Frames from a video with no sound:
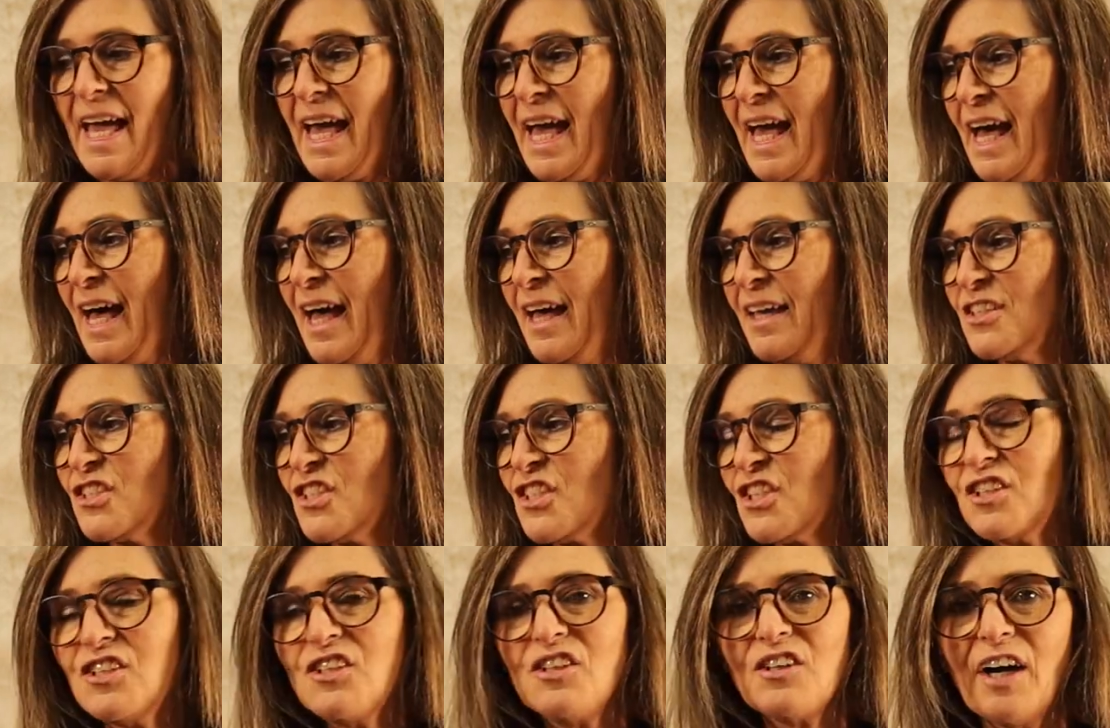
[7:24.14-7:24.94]

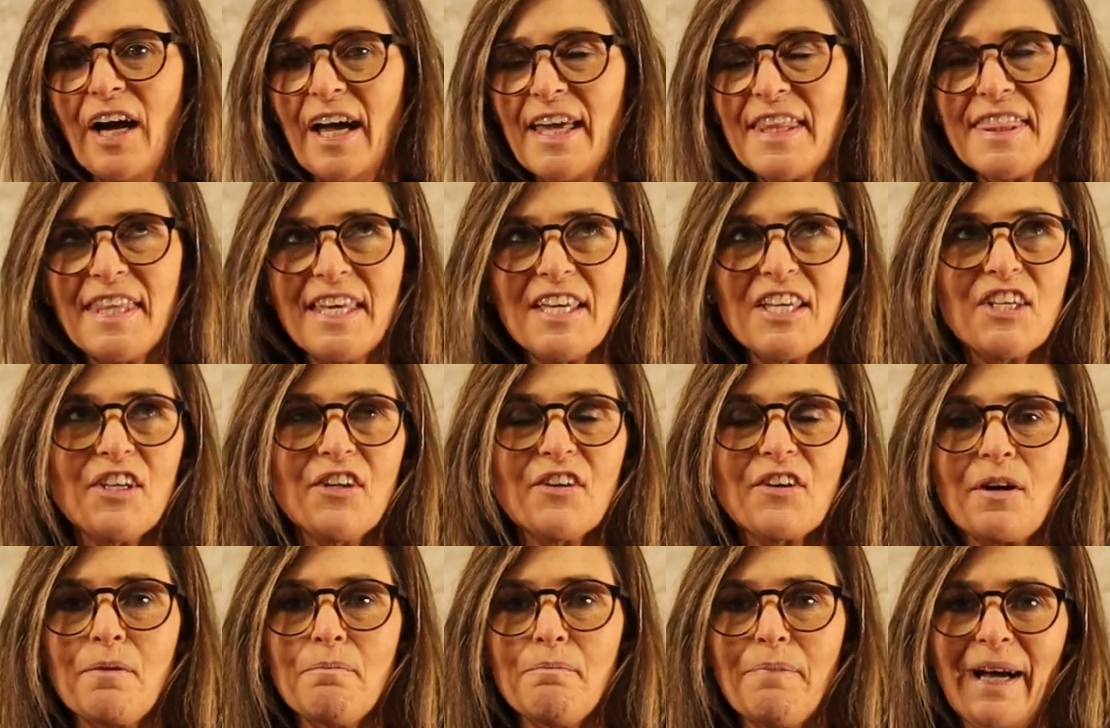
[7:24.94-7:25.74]
and I think
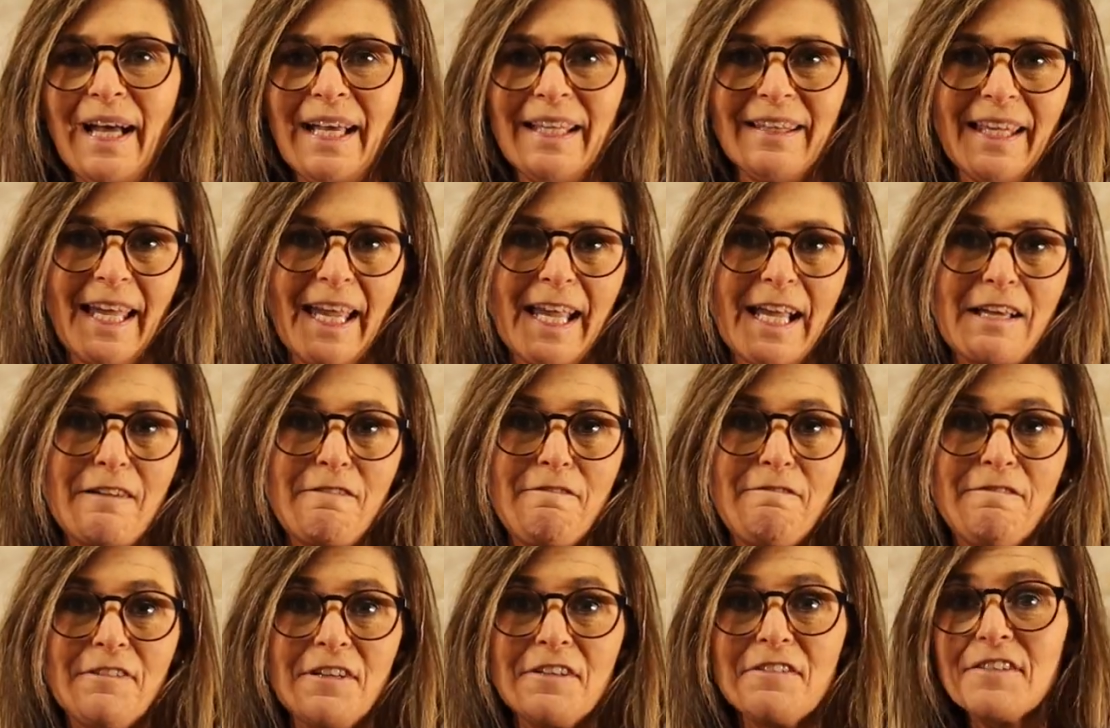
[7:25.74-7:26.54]
you can buy like
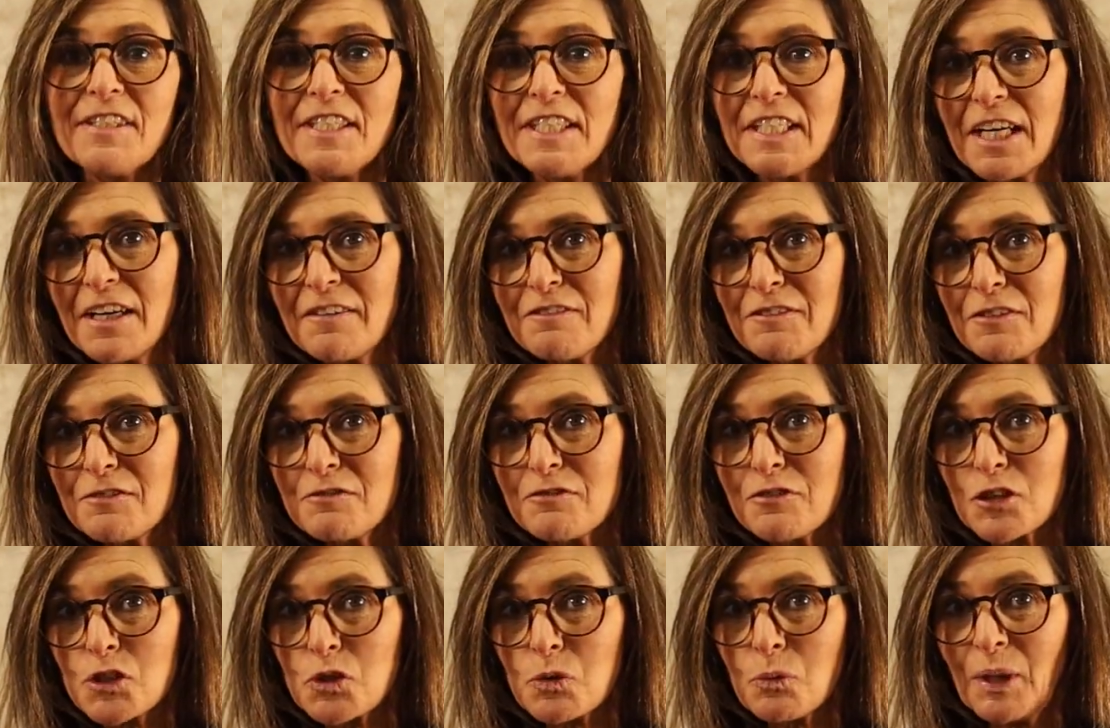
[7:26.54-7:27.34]
50 of
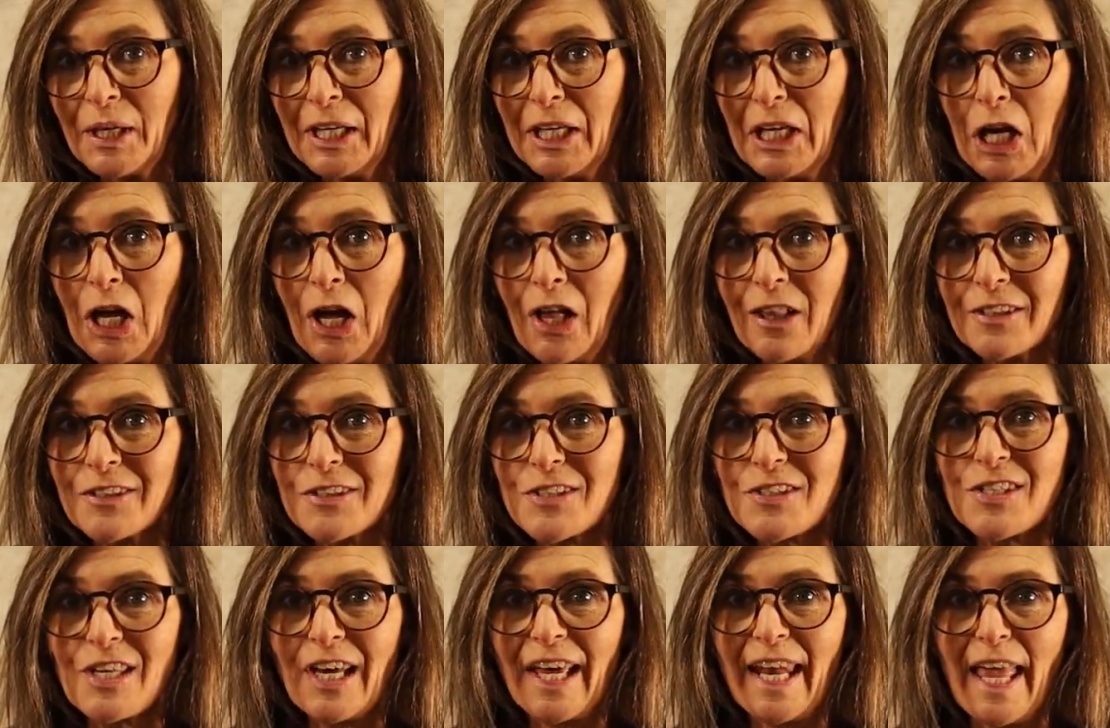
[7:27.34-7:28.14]
them for
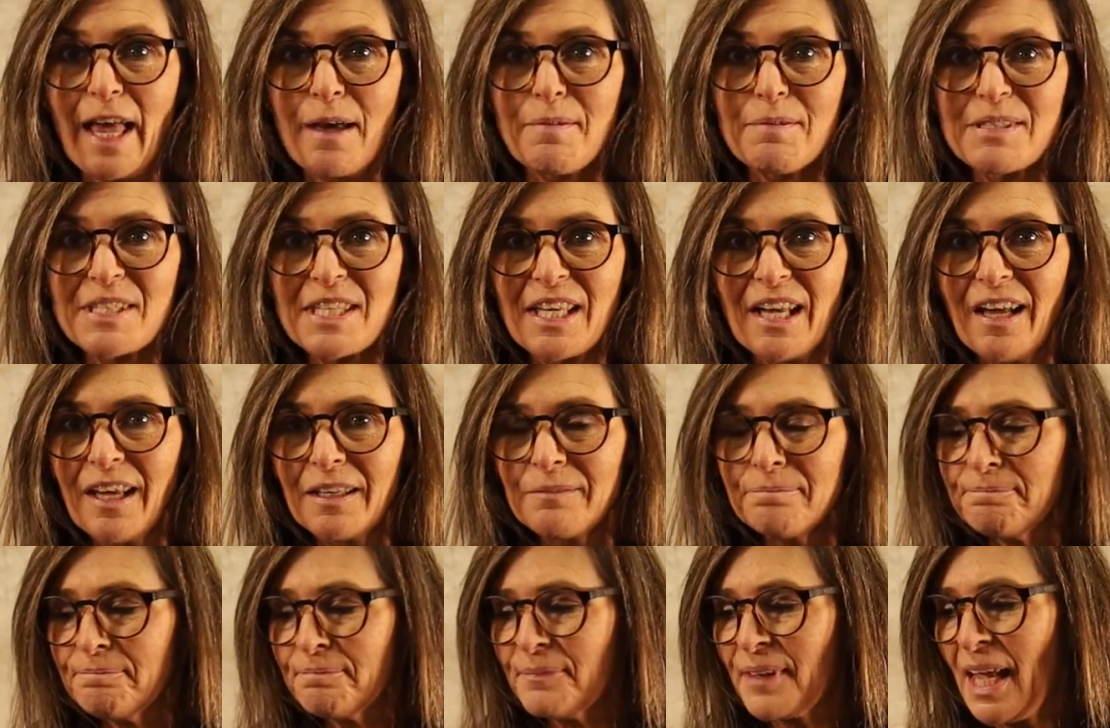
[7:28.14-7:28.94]
$20 on
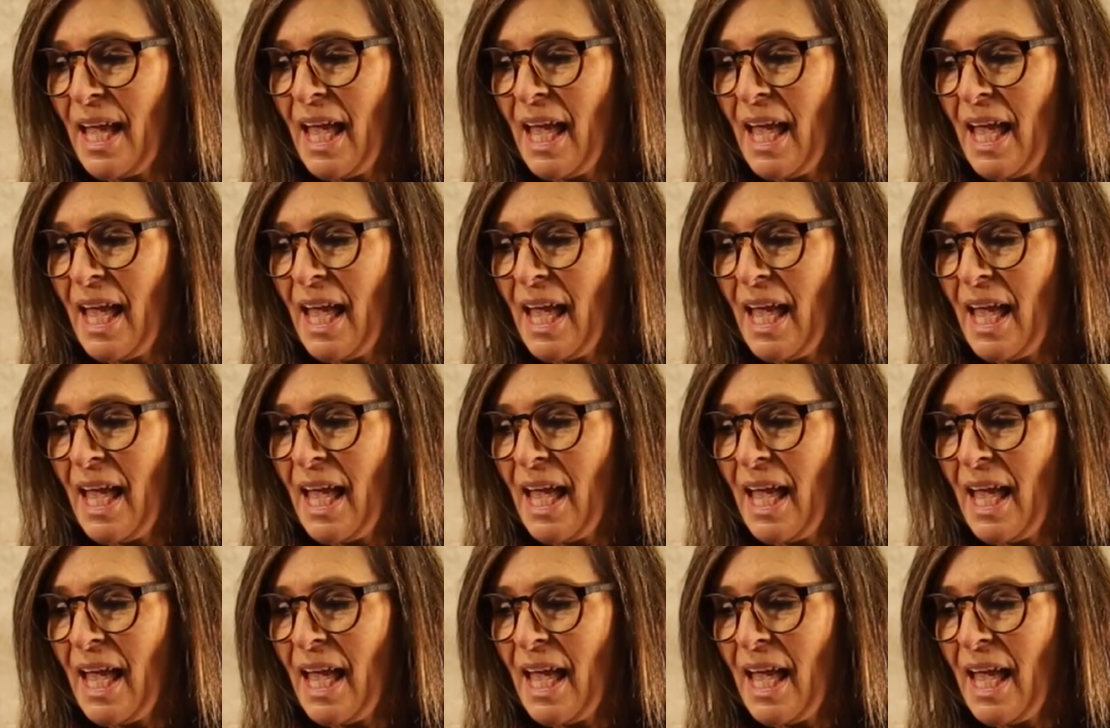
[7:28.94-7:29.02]
Amazon.